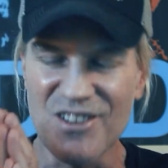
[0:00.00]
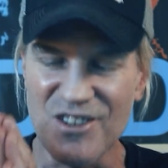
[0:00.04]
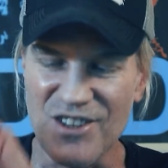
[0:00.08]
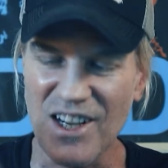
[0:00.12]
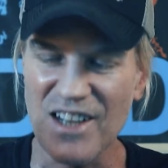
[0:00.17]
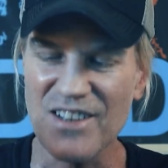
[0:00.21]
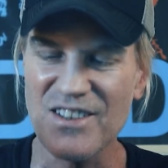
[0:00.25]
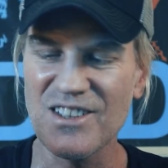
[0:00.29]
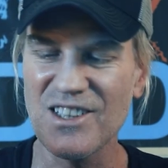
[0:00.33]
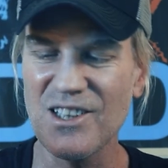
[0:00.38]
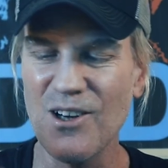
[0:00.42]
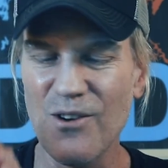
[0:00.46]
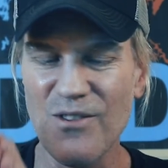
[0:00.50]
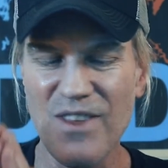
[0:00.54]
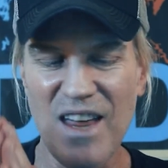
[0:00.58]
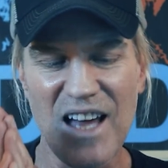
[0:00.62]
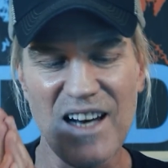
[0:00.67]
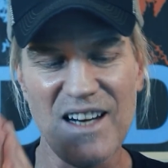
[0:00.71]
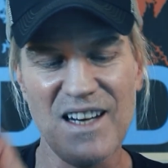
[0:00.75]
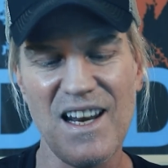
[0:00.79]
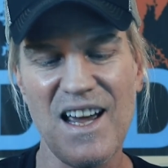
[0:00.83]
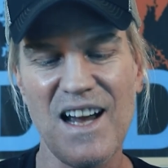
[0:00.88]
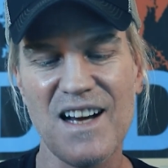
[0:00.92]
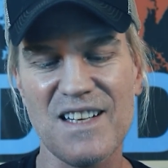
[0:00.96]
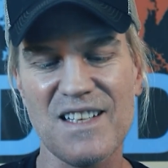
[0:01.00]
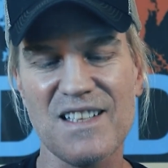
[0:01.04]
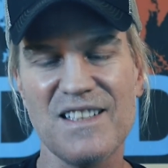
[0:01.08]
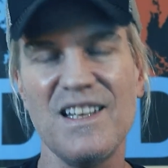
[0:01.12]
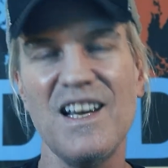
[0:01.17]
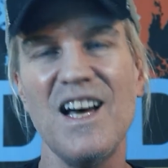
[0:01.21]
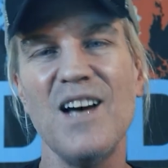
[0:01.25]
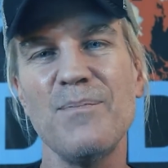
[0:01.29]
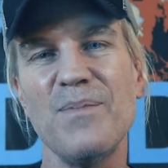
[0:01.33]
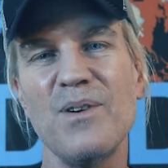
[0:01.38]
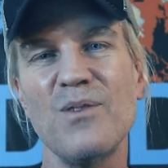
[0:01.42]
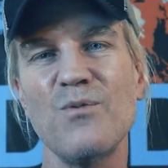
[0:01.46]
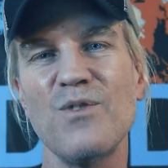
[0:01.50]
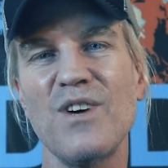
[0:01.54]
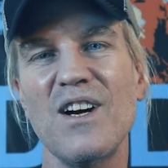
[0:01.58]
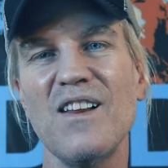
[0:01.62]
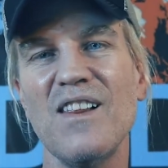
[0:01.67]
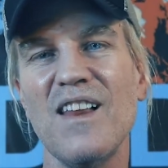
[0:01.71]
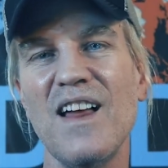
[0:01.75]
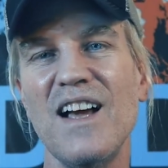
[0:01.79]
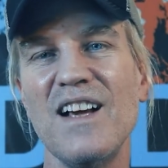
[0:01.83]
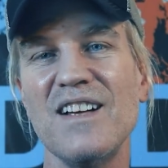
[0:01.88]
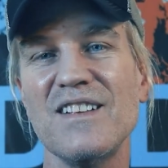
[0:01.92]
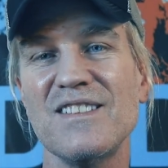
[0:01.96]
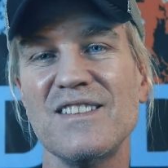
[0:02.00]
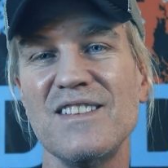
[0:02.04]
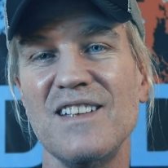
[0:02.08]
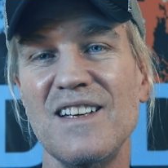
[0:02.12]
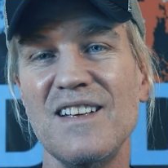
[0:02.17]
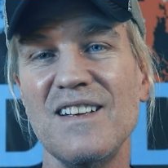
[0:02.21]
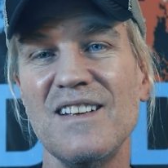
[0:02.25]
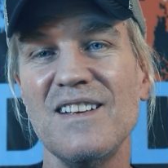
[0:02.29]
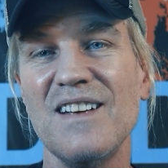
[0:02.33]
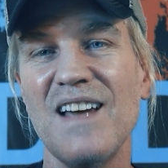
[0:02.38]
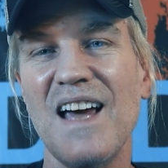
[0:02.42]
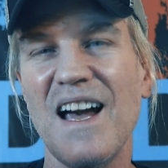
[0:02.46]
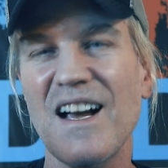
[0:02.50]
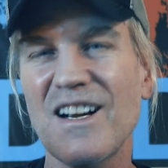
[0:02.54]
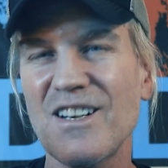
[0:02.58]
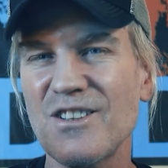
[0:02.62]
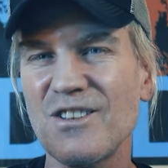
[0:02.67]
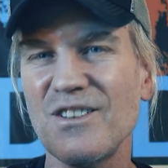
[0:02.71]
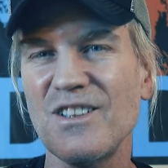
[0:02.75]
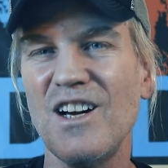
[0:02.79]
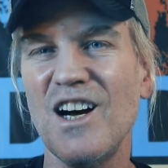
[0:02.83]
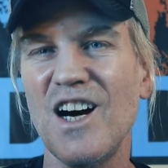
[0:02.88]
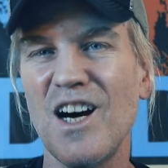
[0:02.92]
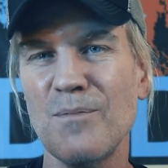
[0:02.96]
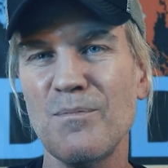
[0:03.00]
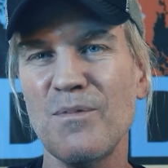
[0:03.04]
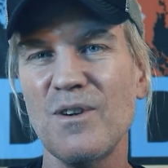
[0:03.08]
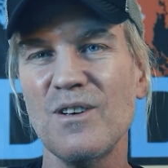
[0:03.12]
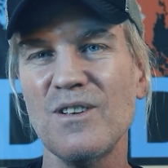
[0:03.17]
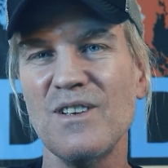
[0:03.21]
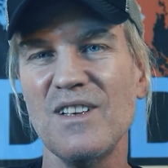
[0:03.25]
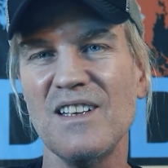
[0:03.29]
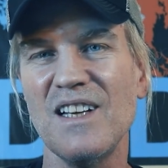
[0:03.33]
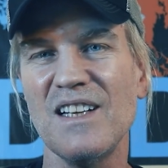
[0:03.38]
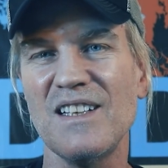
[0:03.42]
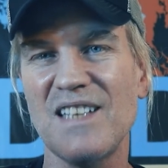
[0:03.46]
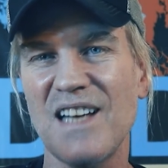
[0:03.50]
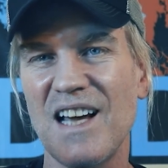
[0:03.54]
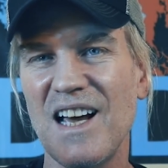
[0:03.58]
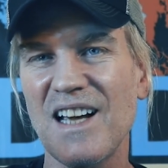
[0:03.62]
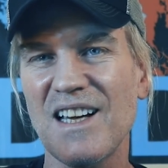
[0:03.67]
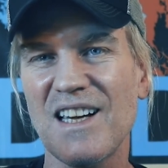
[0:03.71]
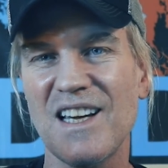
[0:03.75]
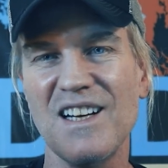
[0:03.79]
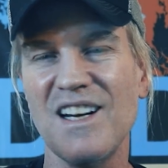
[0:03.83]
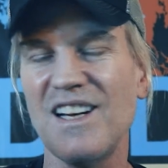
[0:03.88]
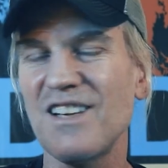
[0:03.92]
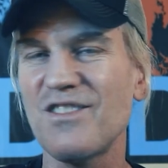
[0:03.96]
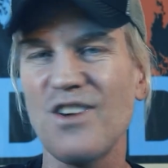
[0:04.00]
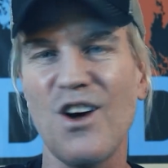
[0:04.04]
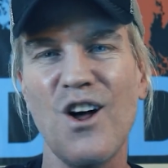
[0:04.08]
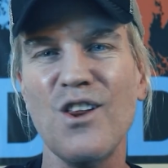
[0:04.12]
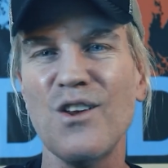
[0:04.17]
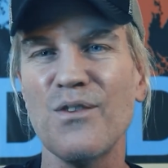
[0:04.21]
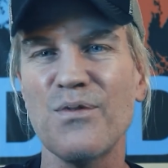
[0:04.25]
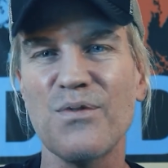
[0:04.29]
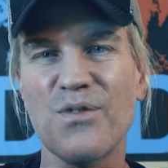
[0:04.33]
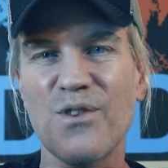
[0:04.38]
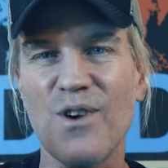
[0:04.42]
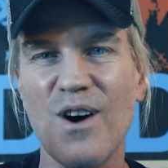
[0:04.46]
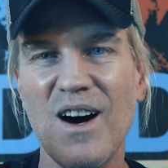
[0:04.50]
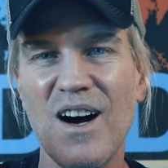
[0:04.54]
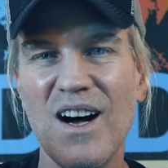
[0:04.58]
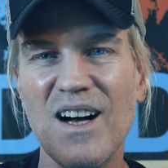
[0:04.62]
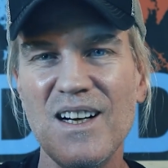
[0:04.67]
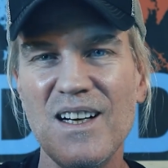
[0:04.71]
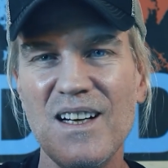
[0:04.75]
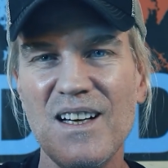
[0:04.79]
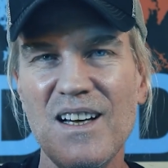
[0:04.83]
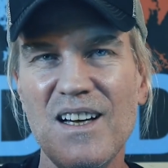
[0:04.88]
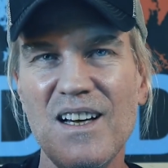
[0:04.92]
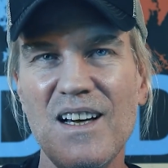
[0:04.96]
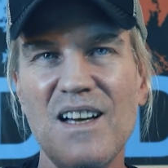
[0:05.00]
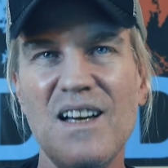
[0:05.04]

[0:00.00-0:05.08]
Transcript: just go that next step and realize that actually Hubbard and the tech and it's all a fraud?